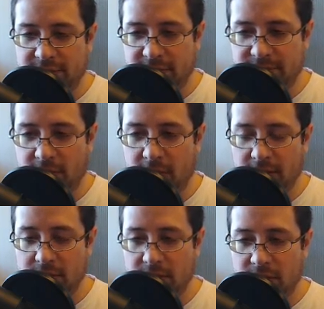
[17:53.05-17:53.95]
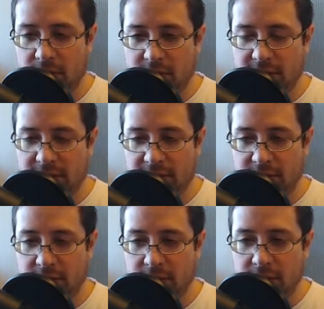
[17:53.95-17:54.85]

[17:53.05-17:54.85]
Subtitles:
of pawns all connected.